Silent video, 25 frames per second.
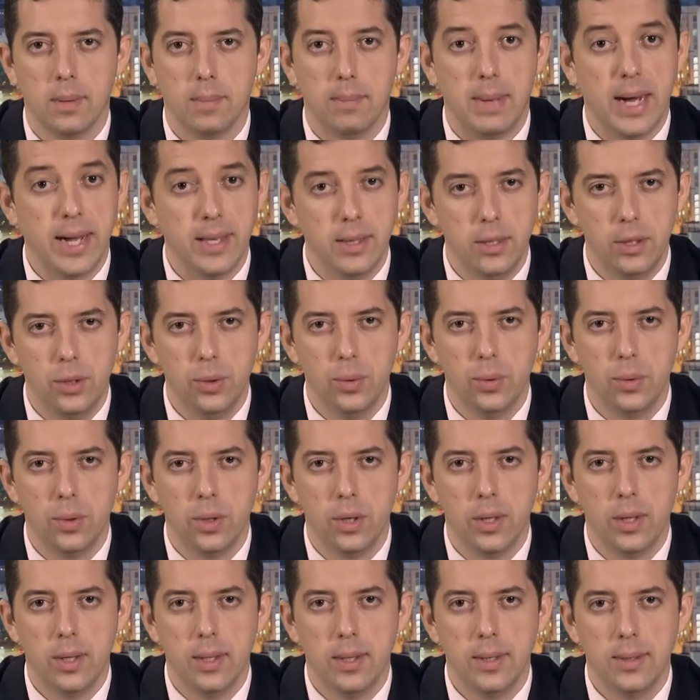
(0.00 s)
Mind you,
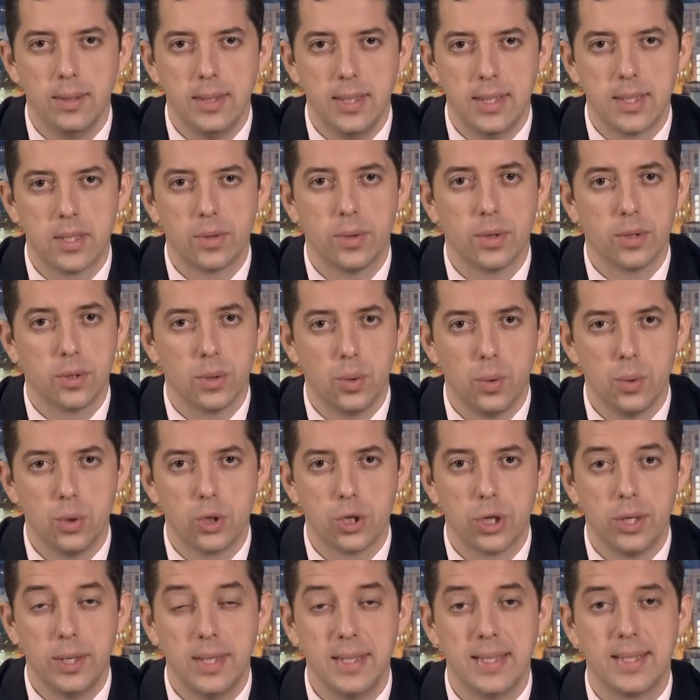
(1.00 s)
this
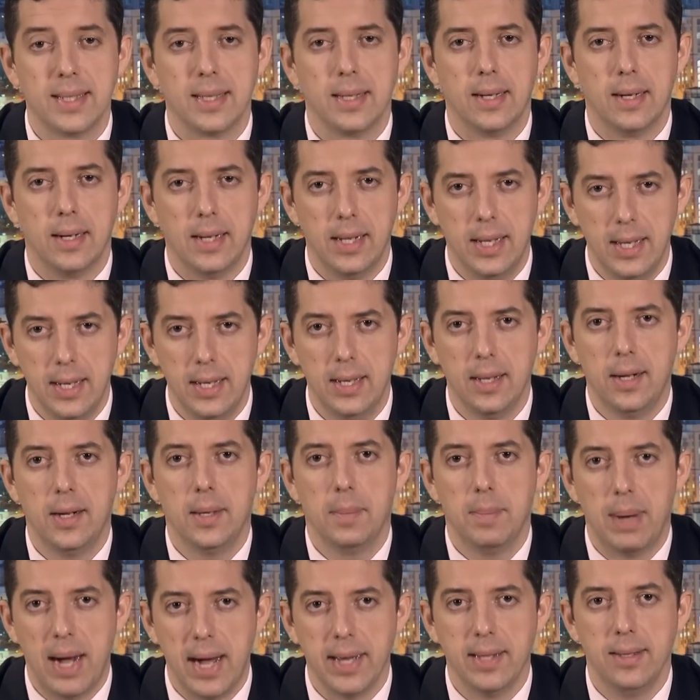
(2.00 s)
resolution is
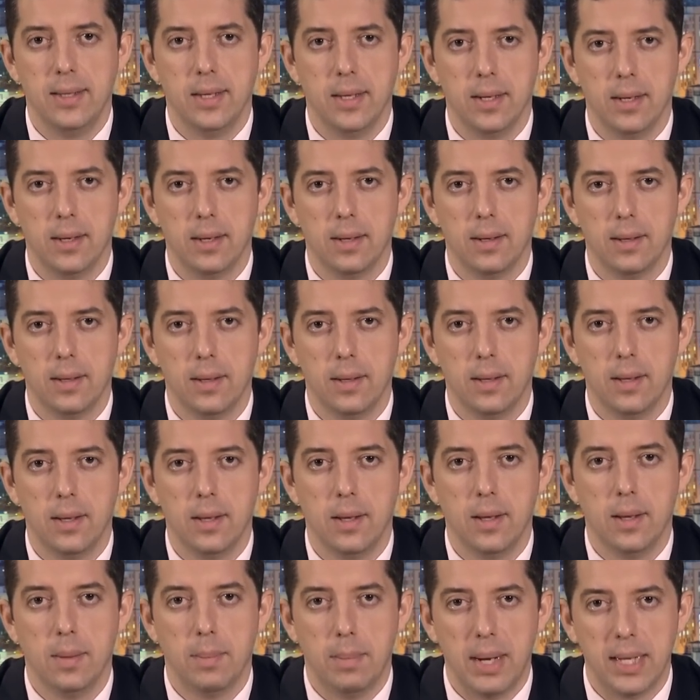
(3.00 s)
legally binding,
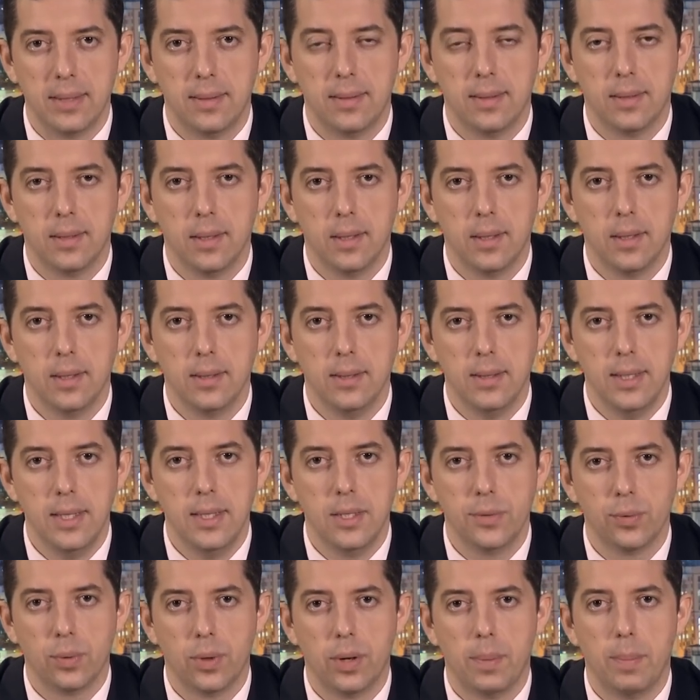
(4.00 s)
but
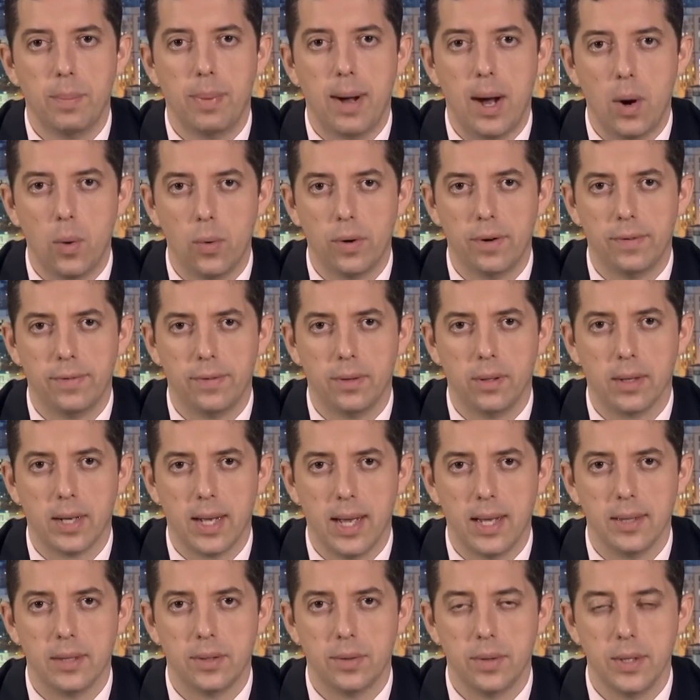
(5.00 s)
these were powerful
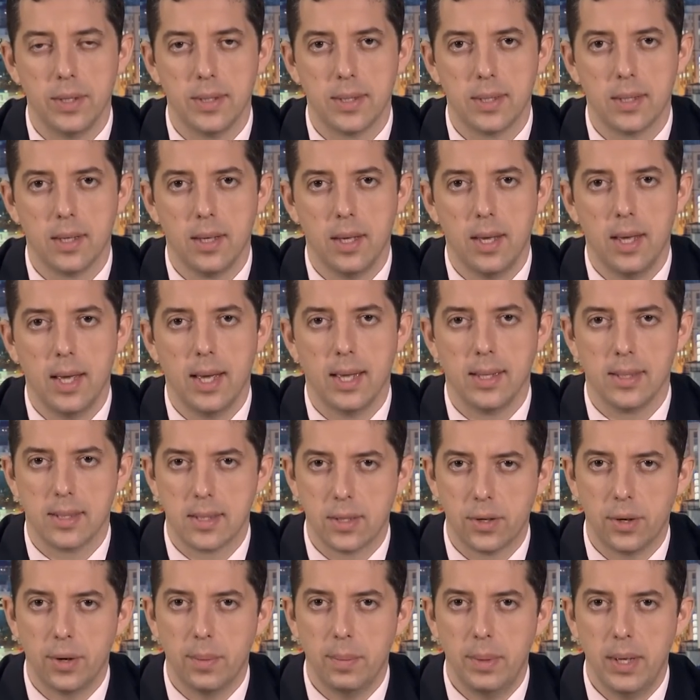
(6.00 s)
countries, and
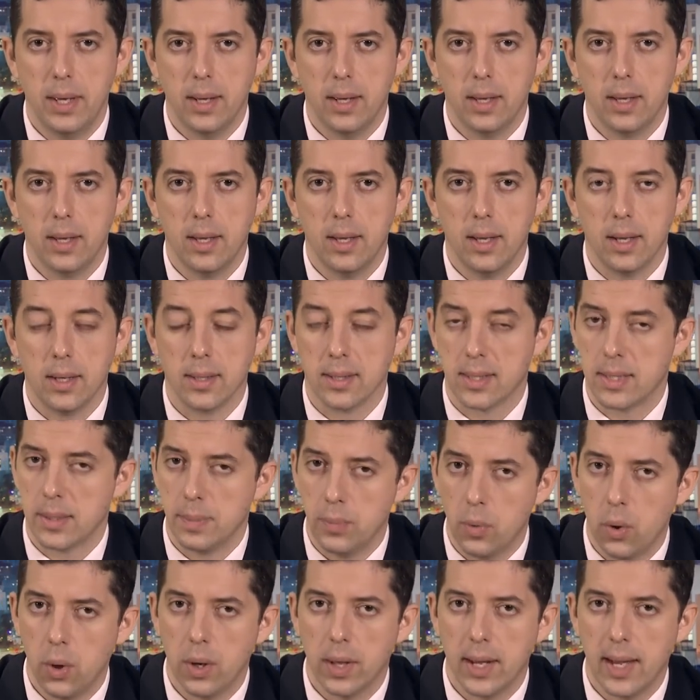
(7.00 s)
Serbia, a
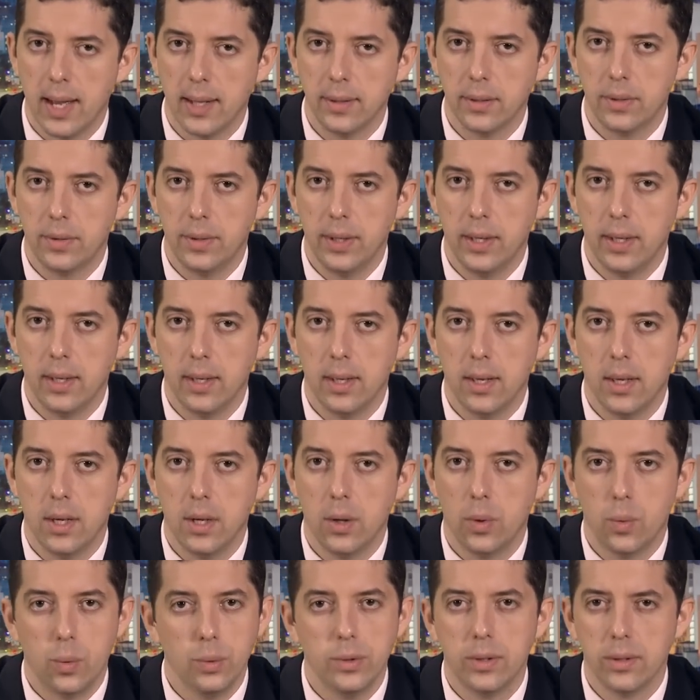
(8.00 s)
small country,
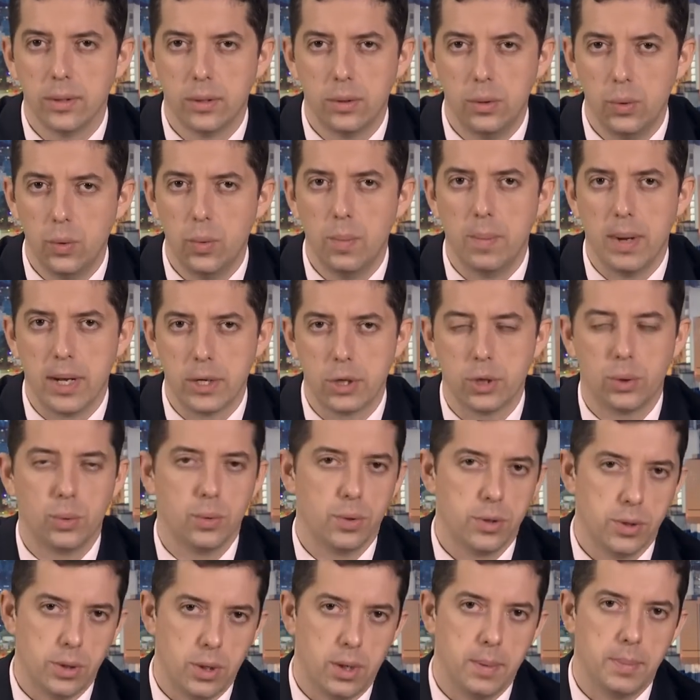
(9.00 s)
couldn't do much
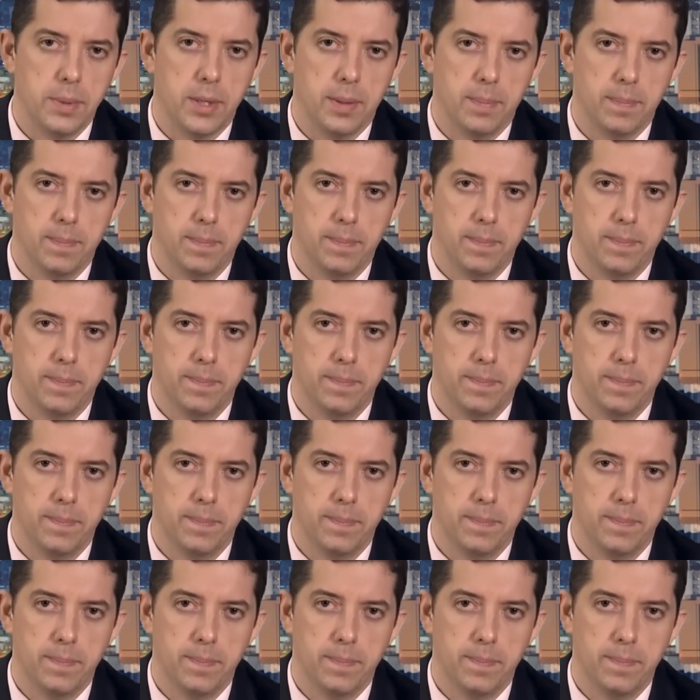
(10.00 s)
to stop them.